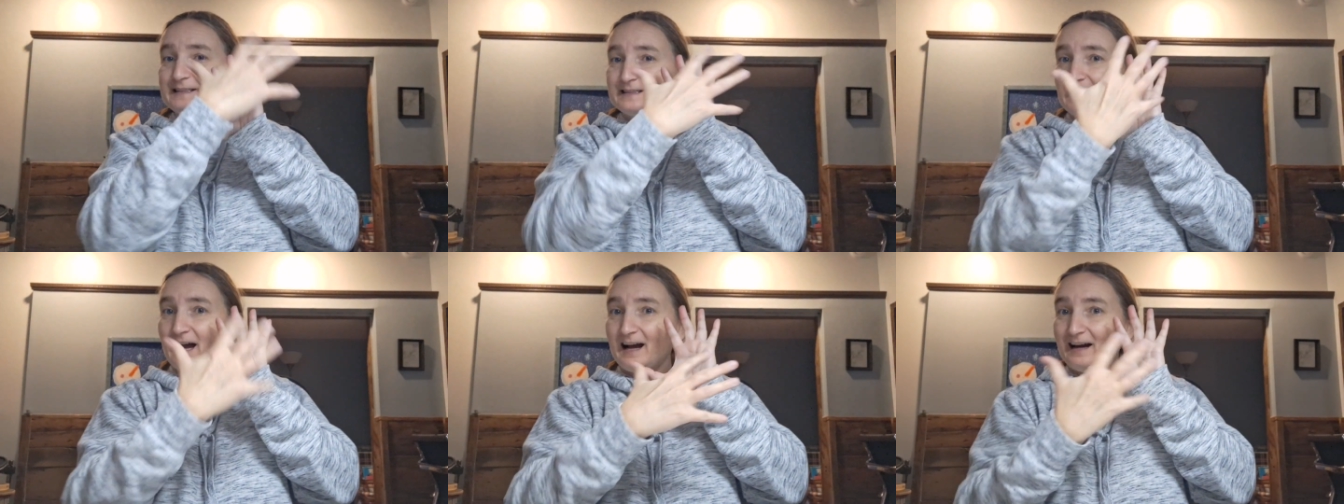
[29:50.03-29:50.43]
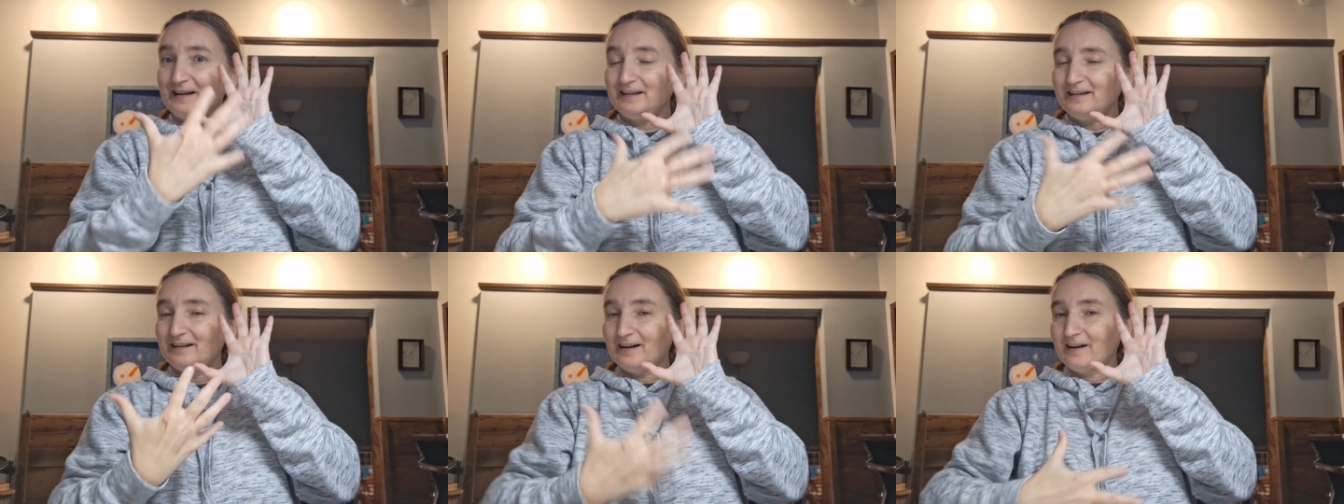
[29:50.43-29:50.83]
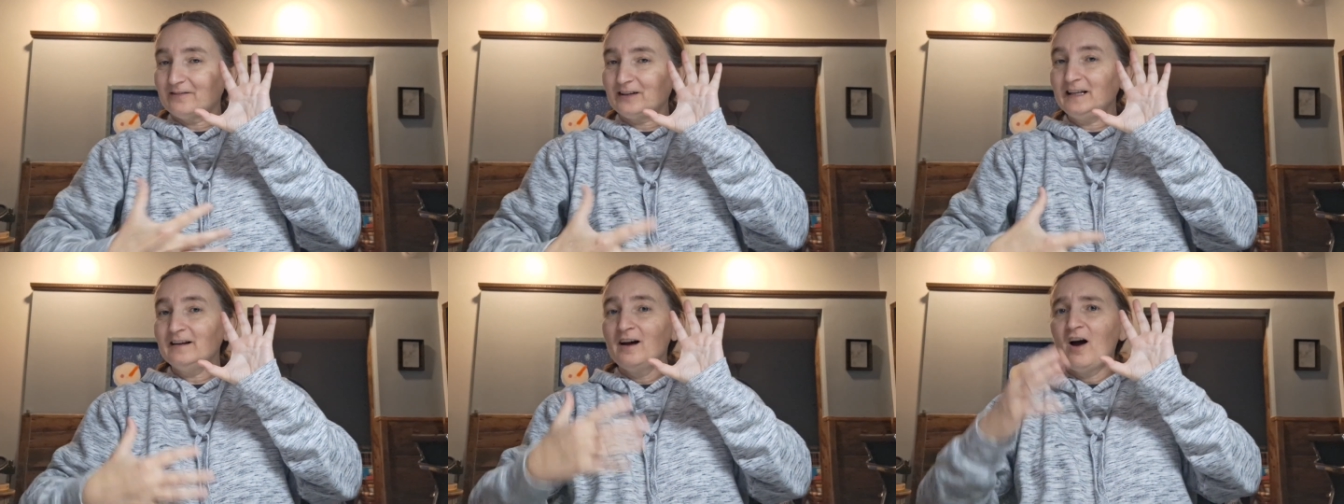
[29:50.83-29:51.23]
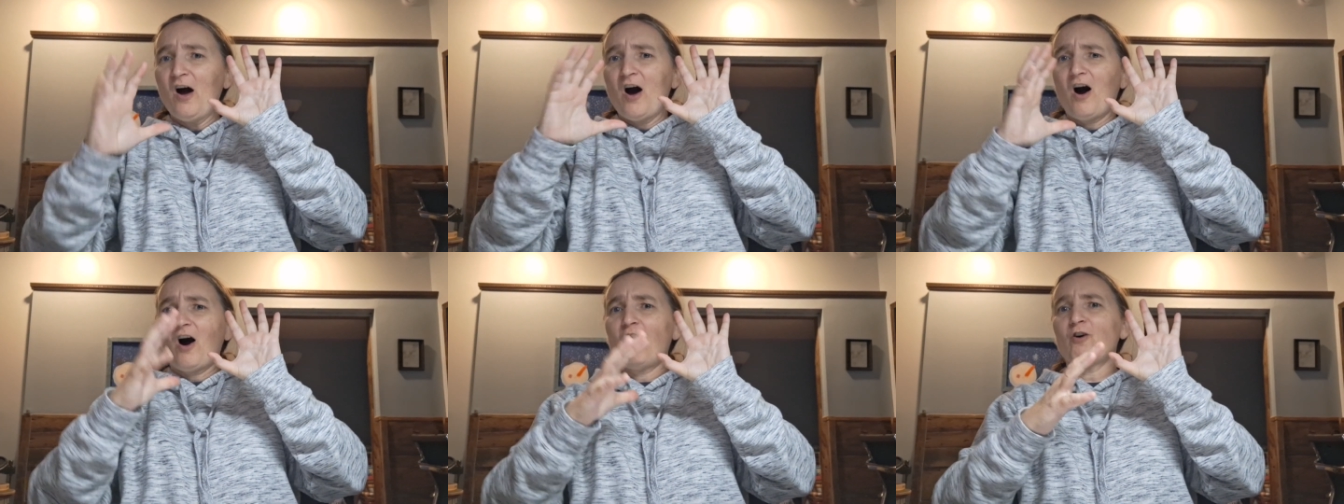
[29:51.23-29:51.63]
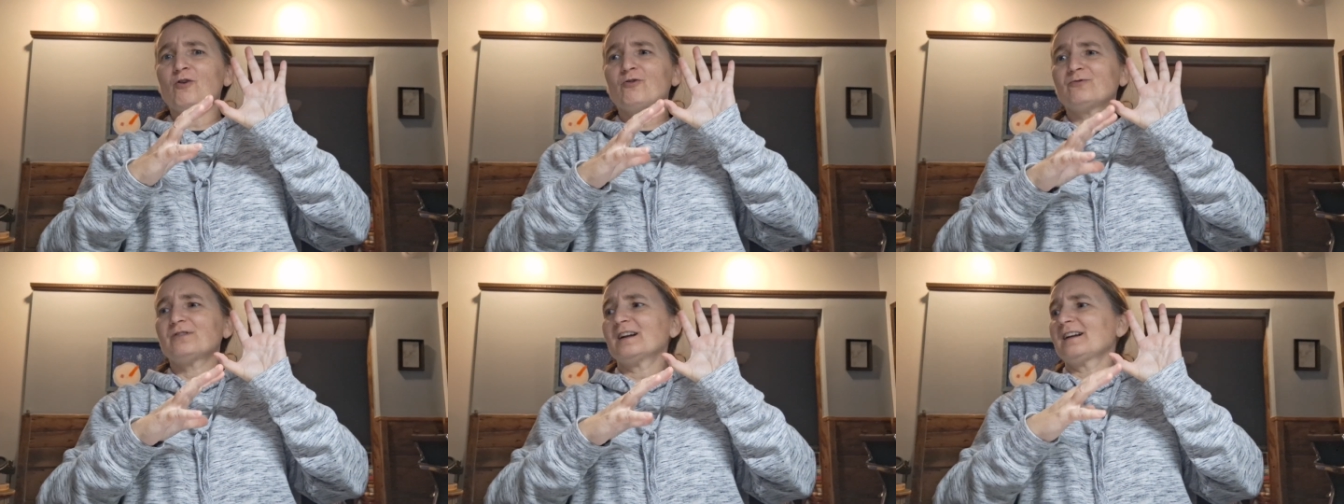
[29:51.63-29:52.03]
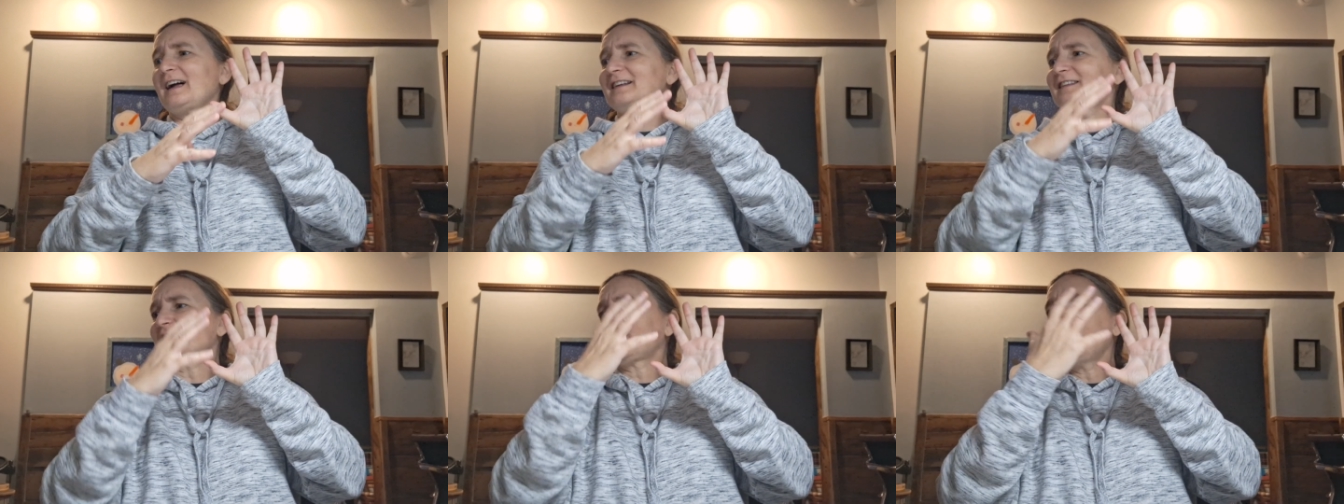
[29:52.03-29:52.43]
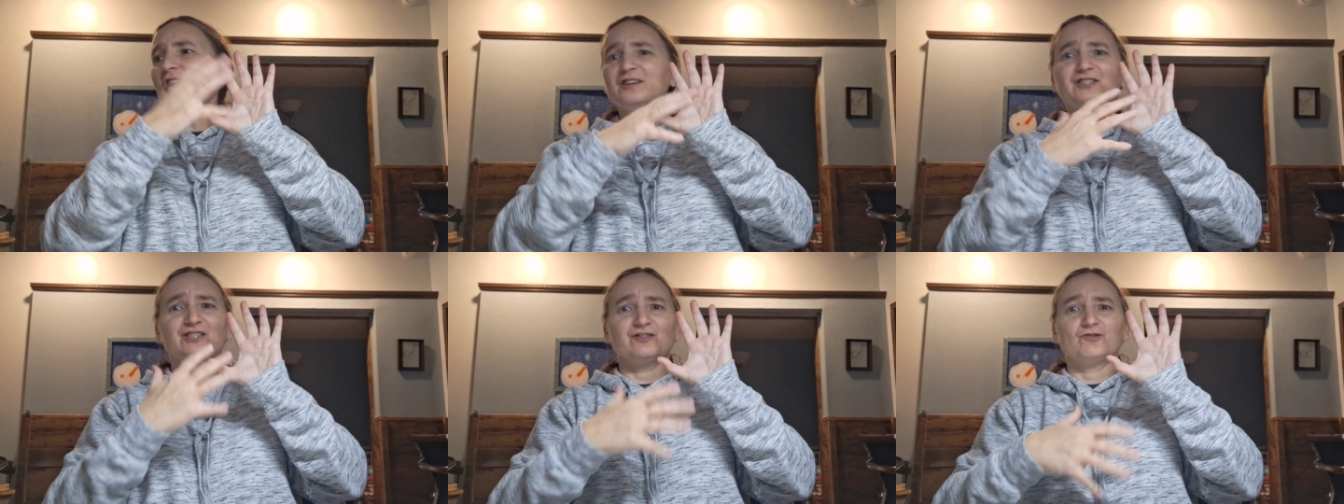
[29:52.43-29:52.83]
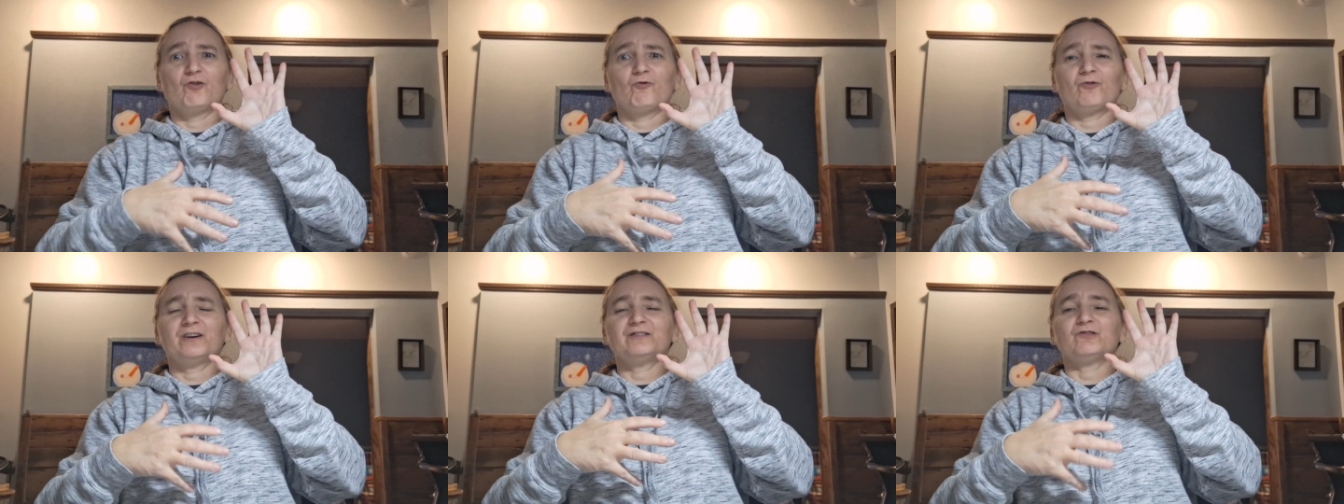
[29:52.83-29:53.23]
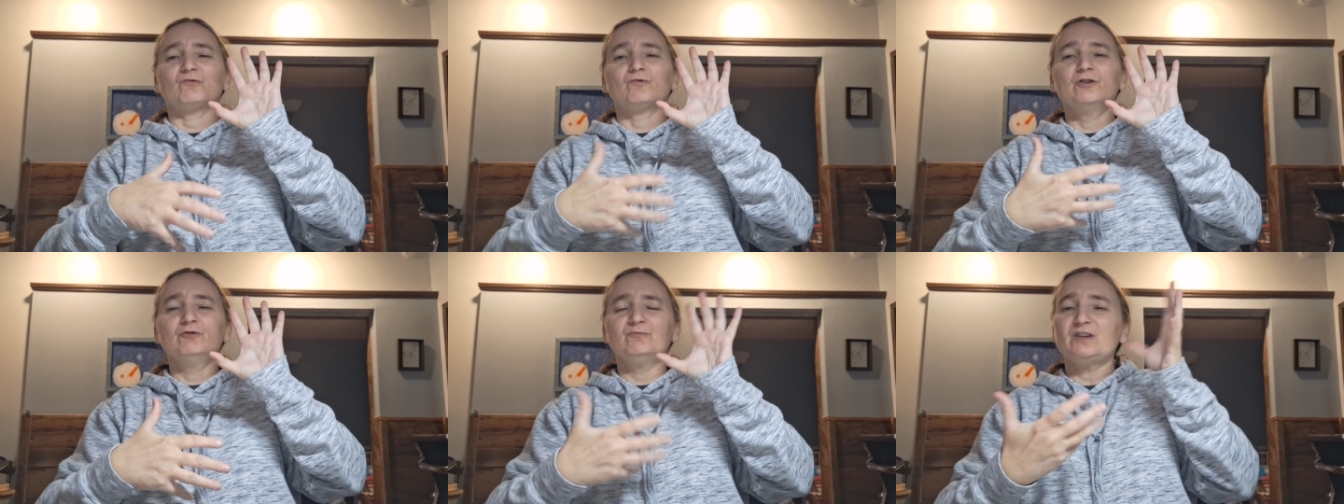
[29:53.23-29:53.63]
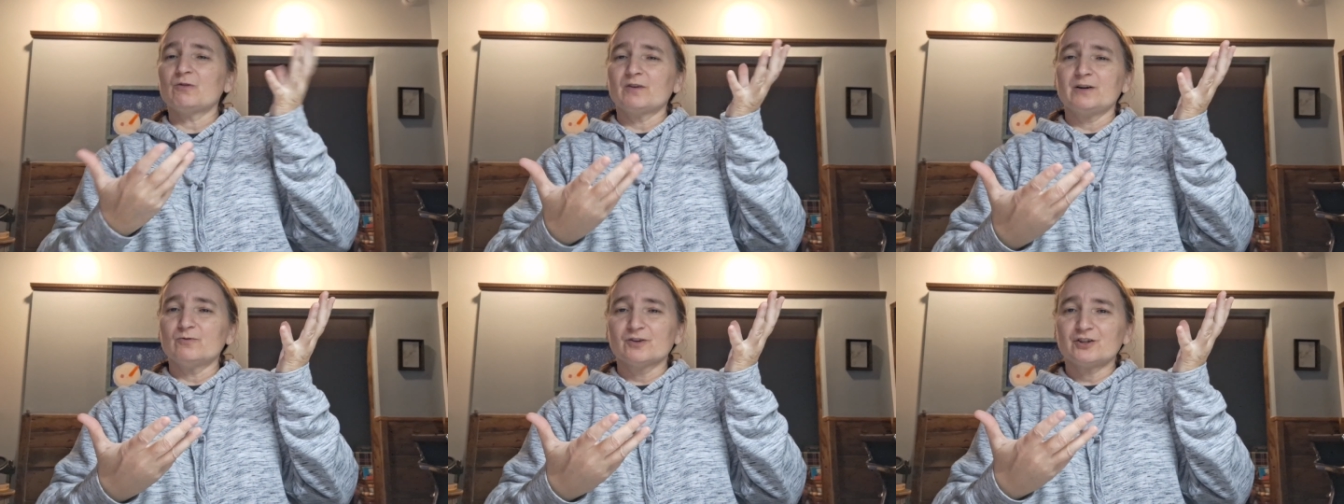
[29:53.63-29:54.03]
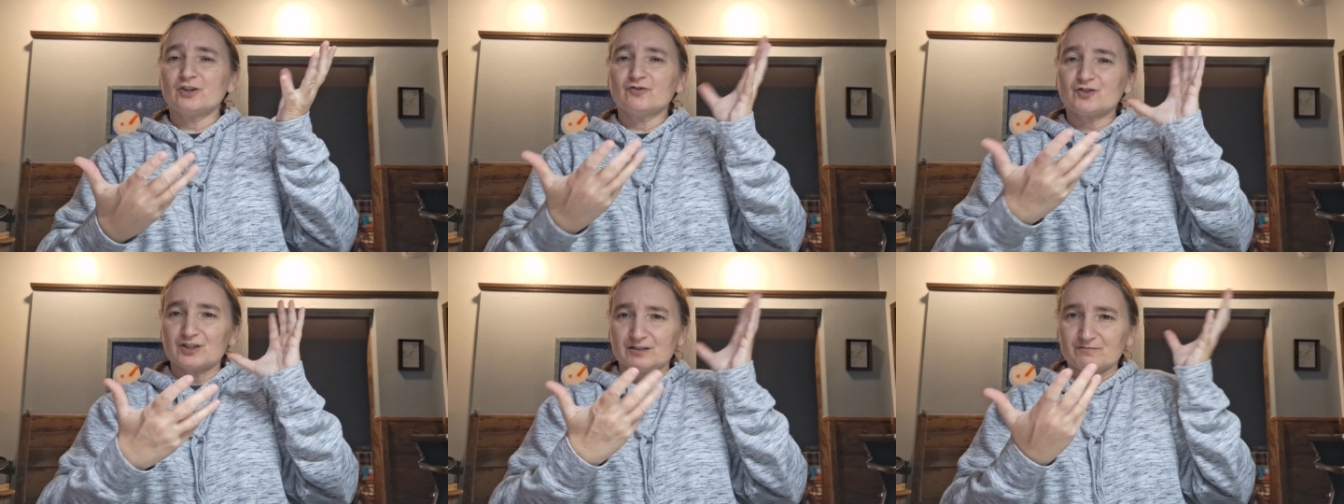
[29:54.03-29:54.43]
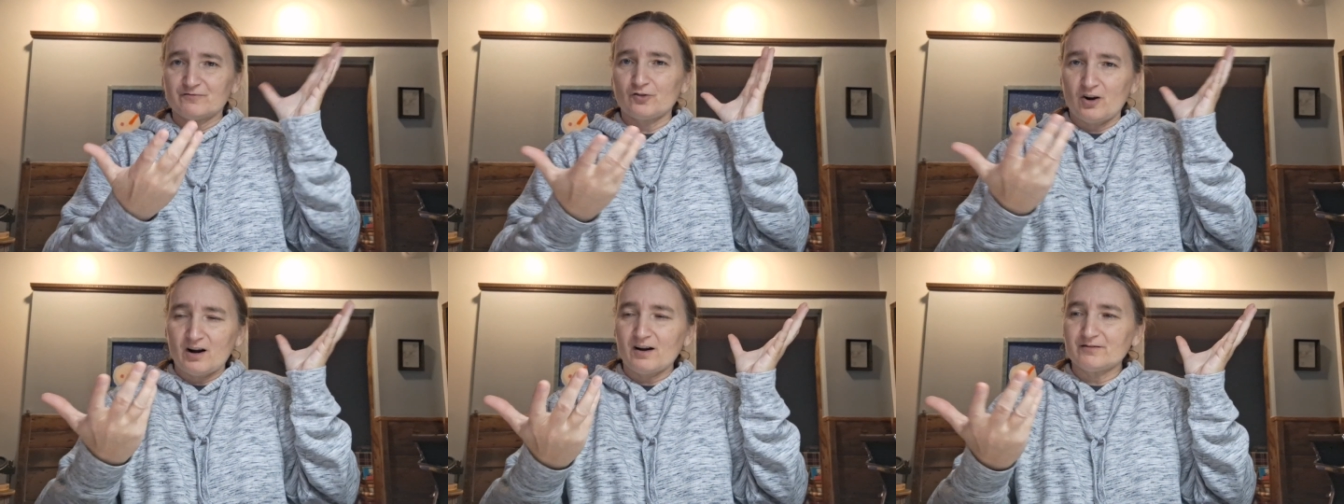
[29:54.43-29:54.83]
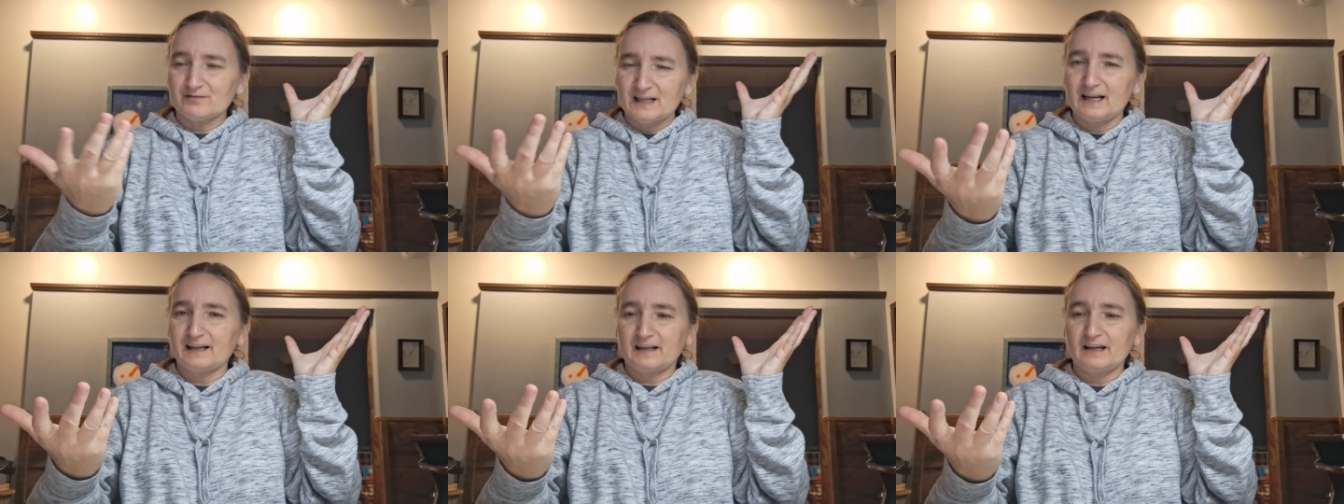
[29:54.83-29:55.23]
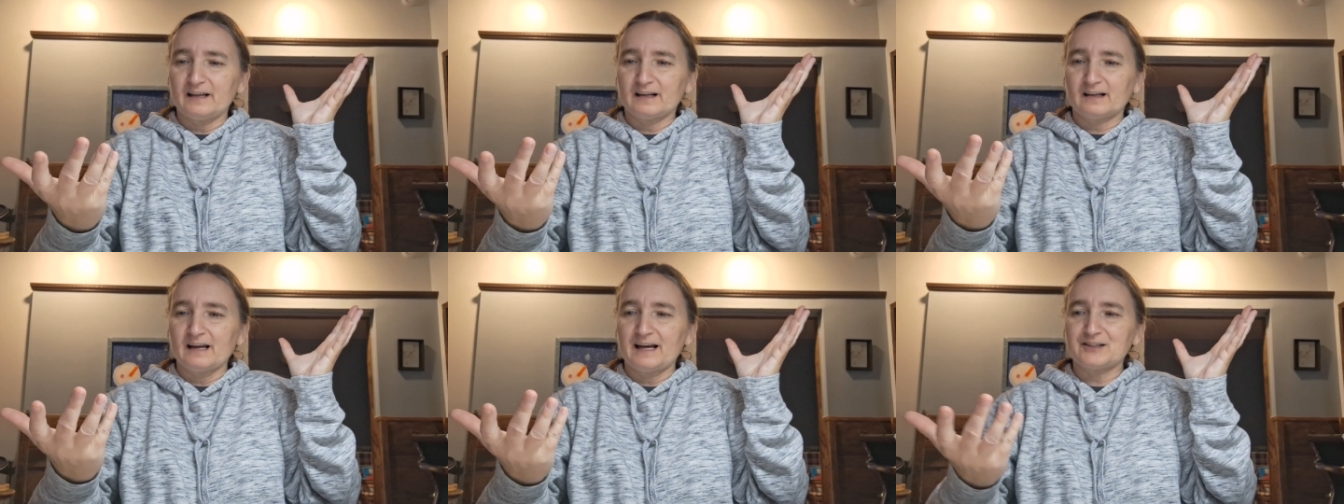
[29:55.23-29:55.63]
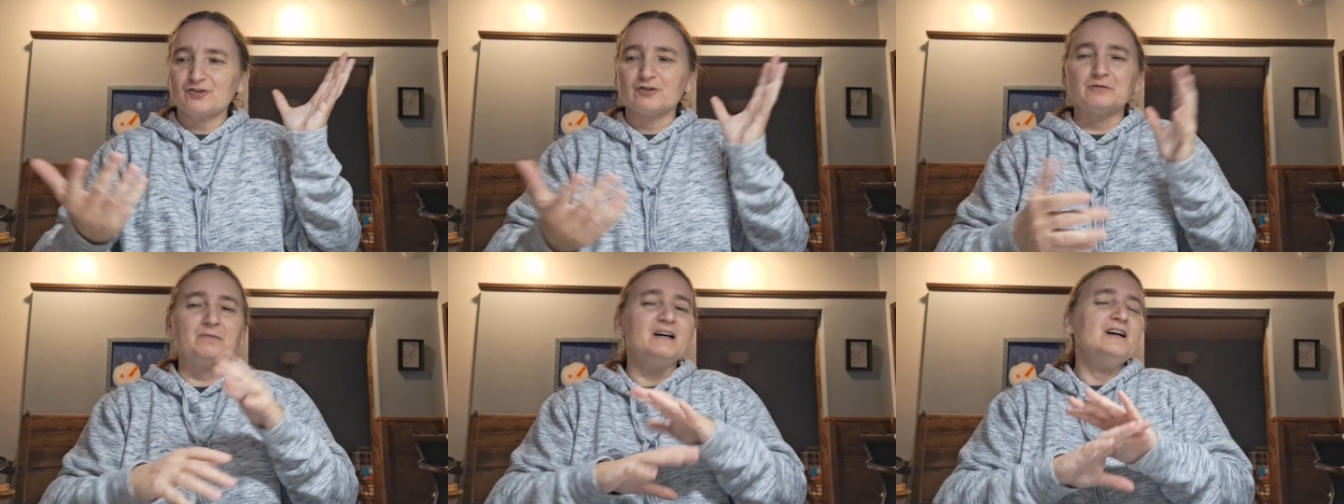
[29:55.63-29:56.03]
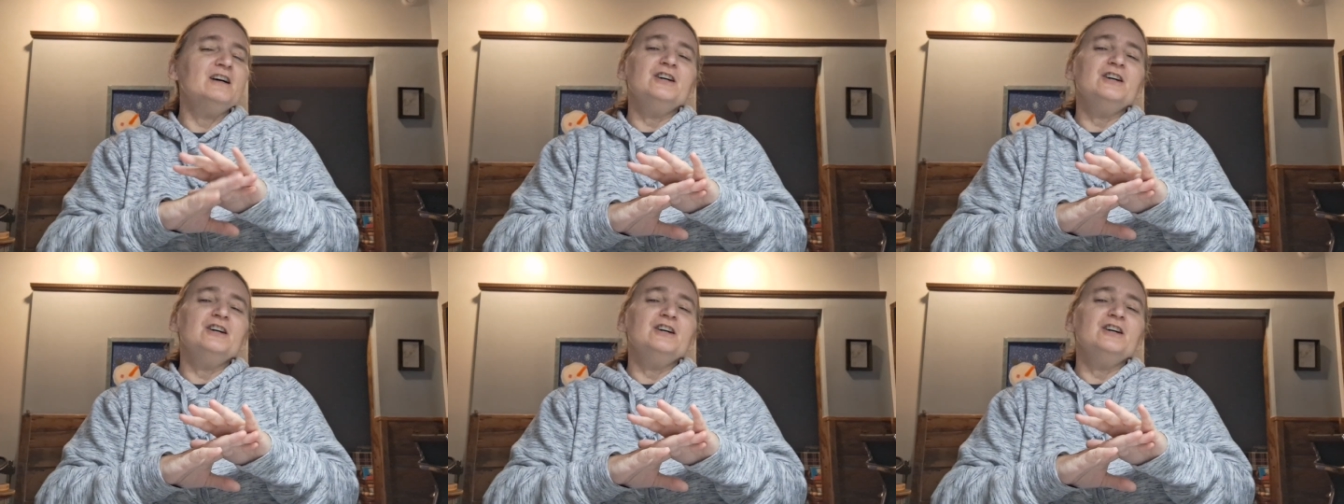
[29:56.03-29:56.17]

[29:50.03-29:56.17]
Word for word: side of it on like the closet door in the room that we were using for our dedicated classroom.